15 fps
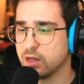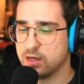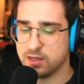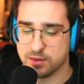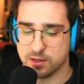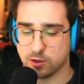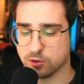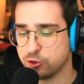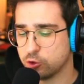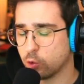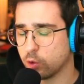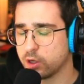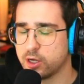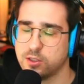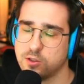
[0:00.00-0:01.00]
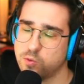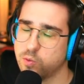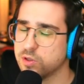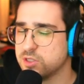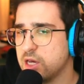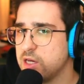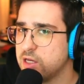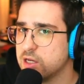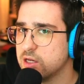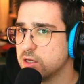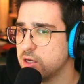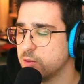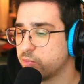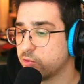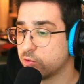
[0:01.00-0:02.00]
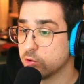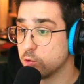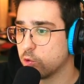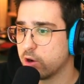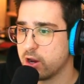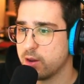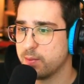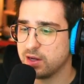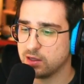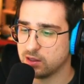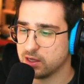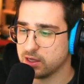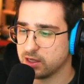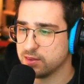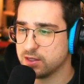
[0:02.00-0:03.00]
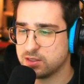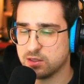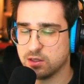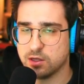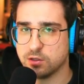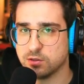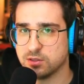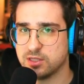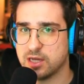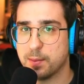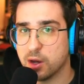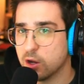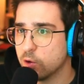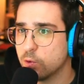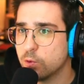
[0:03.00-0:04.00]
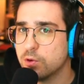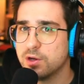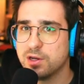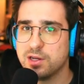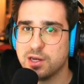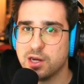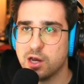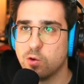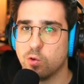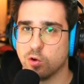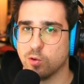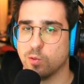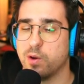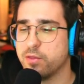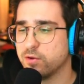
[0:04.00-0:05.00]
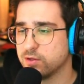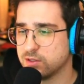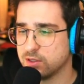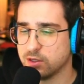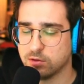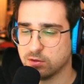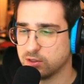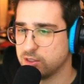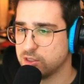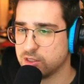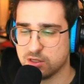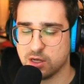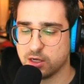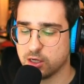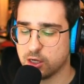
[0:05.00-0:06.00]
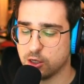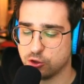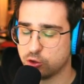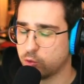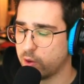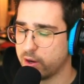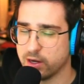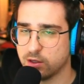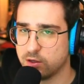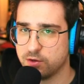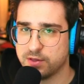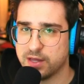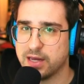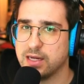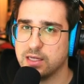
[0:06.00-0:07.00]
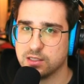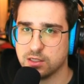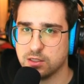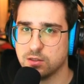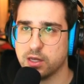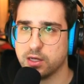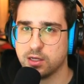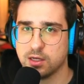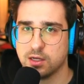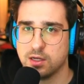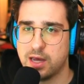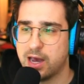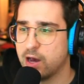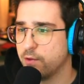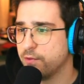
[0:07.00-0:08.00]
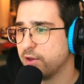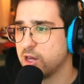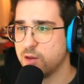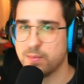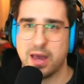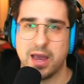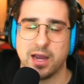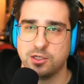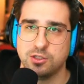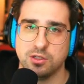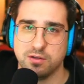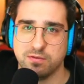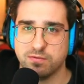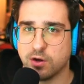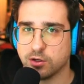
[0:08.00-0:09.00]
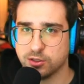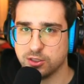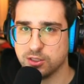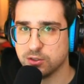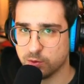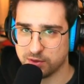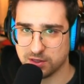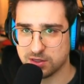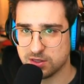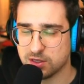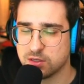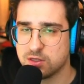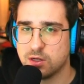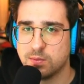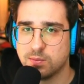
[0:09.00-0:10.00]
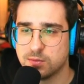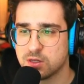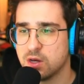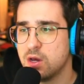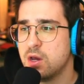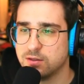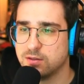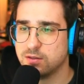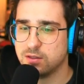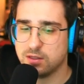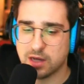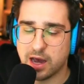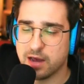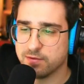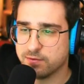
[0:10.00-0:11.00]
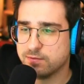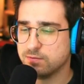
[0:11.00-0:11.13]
their shortcuts were taken in programming like this little demo, you know, or whether it's literally just like a trailer that isn't like how the game actually functions with its systems. I've